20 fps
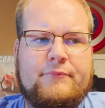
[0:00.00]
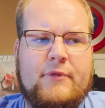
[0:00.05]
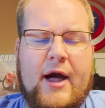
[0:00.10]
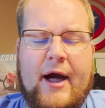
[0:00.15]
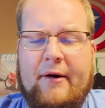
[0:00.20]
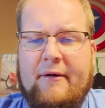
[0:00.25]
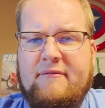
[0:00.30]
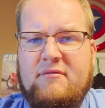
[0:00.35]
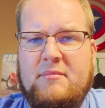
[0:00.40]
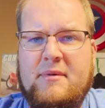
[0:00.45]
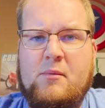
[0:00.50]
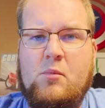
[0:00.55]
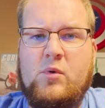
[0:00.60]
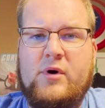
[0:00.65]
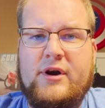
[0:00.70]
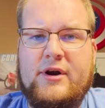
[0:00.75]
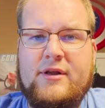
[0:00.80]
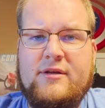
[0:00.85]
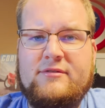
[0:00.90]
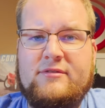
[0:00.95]
I don't even remember
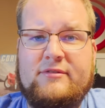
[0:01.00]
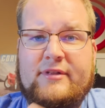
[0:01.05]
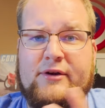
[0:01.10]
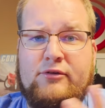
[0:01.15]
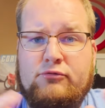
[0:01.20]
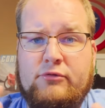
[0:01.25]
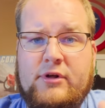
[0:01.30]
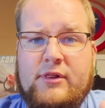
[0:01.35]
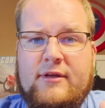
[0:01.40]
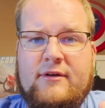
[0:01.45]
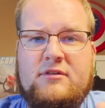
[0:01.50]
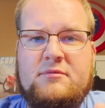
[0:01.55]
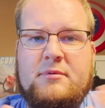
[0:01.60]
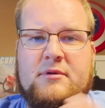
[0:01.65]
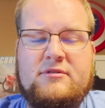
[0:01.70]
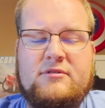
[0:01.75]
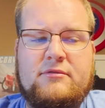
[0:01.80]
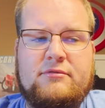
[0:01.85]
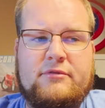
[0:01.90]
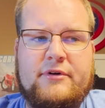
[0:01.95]
what it is. It's like a really
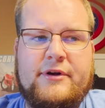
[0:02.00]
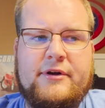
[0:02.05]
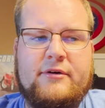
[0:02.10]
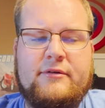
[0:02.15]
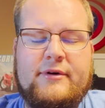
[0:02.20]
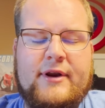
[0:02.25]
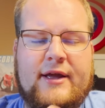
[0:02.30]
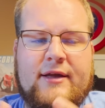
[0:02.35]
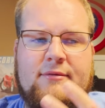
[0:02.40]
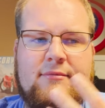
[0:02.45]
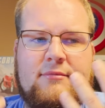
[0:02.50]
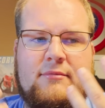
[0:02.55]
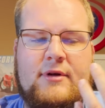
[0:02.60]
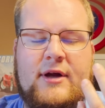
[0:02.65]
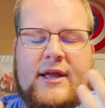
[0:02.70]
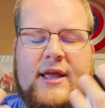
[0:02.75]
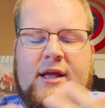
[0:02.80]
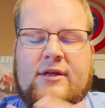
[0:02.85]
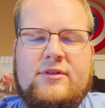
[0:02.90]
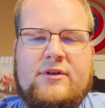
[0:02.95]
expensive reel, and I
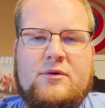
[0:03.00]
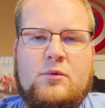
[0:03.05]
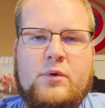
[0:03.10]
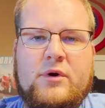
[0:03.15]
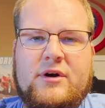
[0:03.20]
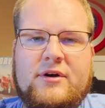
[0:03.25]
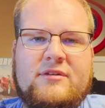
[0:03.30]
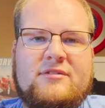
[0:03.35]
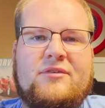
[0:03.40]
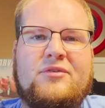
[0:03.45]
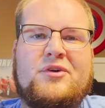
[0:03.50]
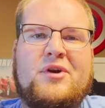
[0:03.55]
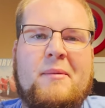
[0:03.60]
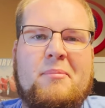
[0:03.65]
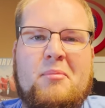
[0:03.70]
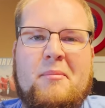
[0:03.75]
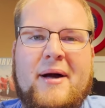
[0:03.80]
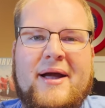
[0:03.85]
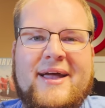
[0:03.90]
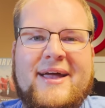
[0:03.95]
can't think of what it is off the top
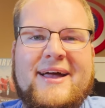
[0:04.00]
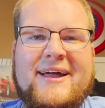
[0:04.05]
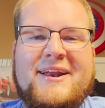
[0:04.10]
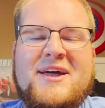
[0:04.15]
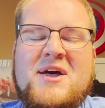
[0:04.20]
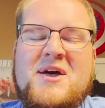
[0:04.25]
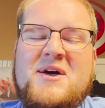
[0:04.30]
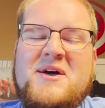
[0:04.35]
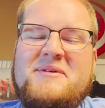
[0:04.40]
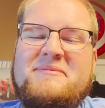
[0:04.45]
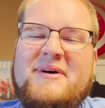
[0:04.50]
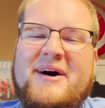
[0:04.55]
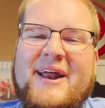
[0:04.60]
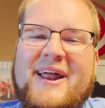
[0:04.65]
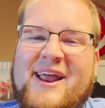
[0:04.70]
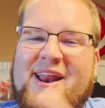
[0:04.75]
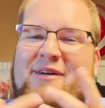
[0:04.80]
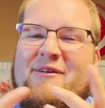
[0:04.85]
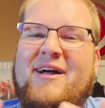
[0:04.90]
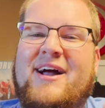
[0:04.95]
of my head.
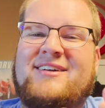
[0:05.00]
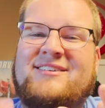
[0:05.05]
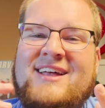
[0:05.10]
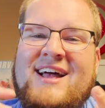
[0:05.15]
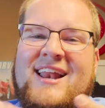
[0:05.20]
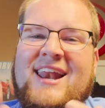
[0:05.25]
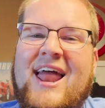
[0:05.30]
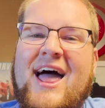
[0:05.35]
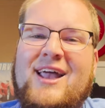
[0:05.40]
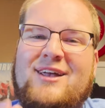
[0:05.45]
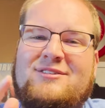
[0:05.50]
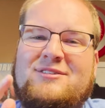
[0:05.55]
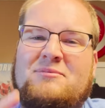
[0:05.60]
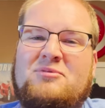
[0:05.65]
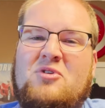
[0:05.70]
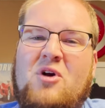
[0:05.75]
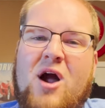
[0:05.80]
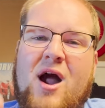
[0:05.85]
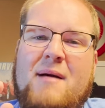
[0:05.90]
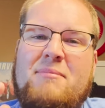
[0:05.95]
But anyway, guys, like,
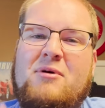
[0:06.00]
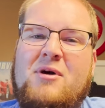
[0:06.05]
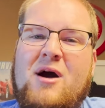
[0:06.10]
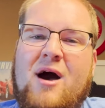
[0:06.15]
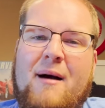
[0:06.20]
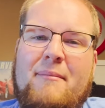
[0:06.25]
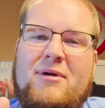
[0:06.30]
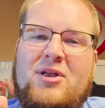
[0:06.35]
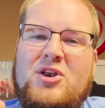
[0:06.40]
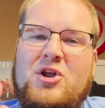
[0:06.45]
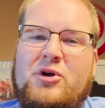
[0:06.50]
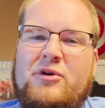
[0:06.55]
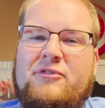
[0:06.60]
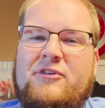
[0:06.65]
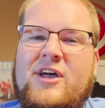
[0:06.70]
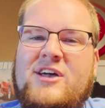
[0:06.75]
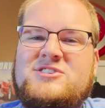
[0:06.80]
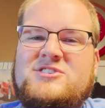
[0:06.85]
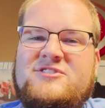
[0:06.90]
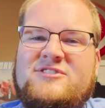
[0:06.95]
subscribe, comment,
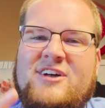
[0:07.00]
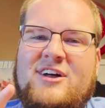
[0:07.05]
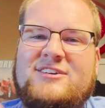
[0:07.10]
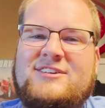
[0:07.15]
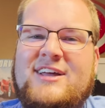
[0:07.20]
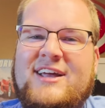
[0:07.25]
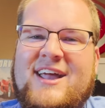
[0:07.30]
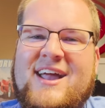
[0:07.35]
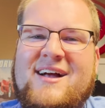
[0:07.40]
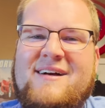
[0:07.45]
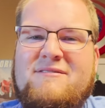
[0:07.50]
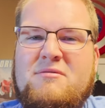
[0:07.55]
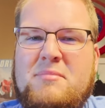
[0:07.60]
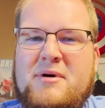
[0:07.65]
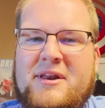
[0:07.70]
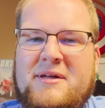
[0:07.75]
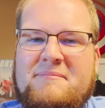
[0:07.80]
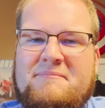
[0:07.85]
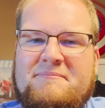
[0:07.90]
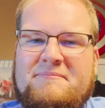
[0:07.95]
notifications on. Take care,
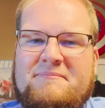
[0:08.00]
everybody.